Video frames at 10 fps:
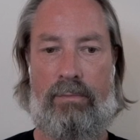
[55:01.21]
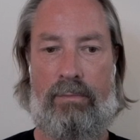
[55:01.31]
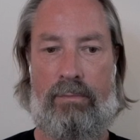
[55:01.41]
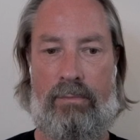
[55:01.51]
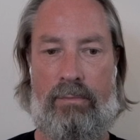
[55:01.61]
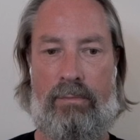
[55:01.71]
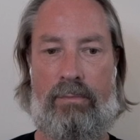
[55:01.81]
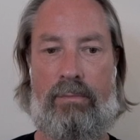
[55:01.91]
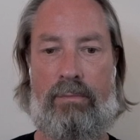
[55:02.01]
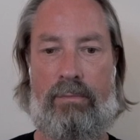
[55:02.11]

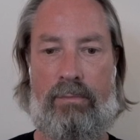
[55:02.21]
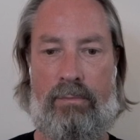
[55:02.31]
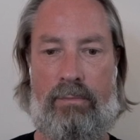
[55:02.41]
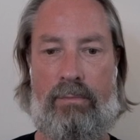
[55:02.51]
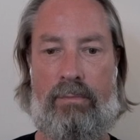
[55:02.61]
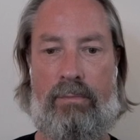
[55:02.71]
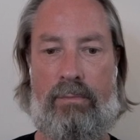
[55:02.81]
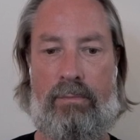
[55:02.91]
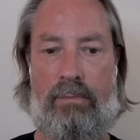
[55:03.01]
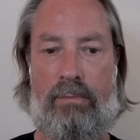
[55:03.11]

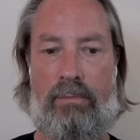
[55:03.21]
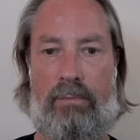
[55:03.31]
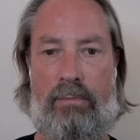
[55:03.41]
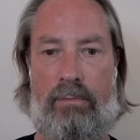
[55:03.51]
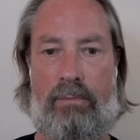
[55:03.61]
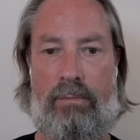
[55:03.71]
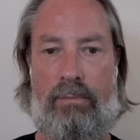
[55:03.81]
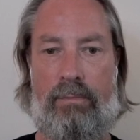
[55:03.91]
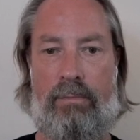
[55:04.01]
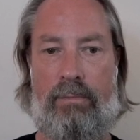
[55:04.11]

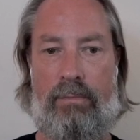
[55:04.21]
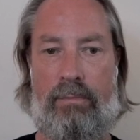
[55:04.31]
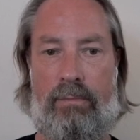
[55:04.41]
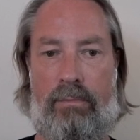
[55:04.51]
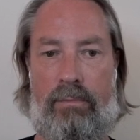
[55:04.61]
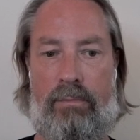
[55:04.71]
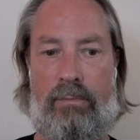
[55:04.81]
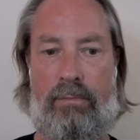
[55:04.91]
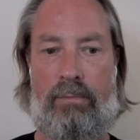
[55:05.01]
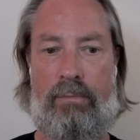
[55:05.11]

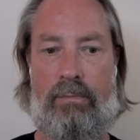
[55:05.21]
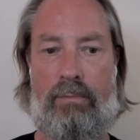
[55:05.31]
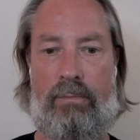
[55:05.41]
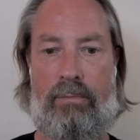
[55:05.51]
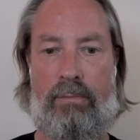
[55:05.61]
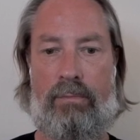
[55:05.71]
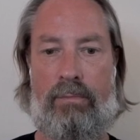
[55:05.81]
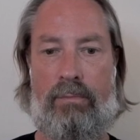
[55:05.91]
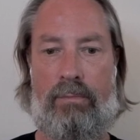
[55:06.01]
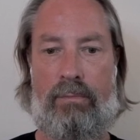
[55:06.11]

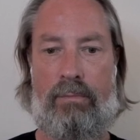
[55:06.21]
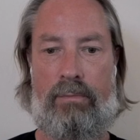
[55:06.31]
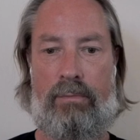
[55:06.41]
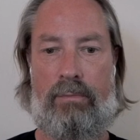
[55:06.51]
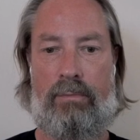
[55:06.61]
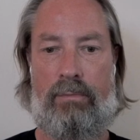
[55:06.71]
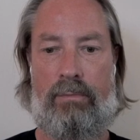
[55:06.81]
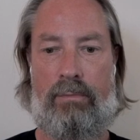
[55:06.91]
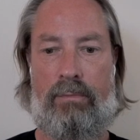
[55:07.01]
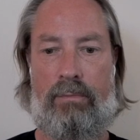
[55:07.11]

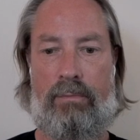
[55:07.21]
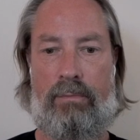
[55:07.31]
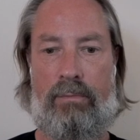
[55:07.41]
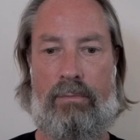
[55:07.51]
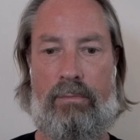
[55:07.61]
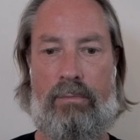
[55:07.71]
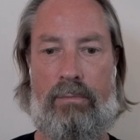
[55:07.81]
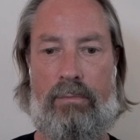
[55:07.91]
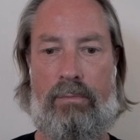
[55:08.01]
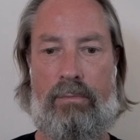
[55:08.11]

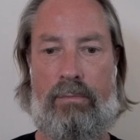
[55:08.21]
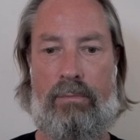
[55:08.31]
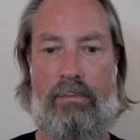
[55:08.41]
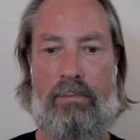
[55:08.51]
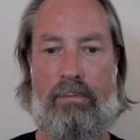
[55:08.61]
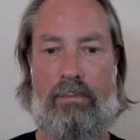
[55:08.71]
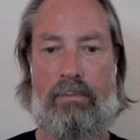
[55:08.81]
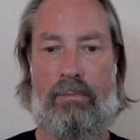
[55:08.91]
No words are spoken by the person on screen.